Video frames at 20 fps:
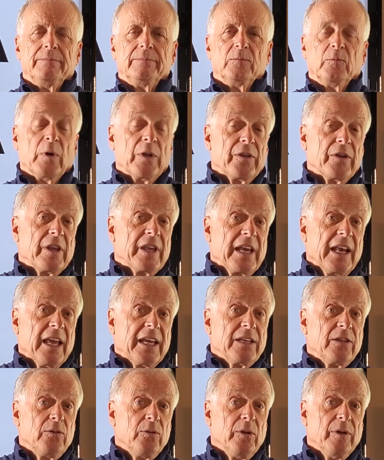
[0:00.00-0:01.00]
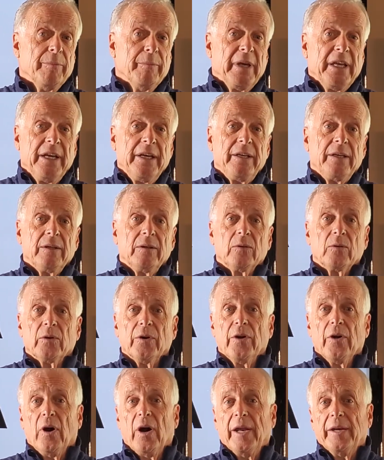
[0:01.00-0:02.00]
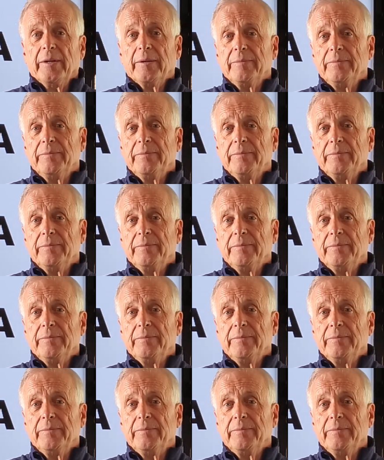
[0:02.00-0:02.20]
whether they like to admit it or not.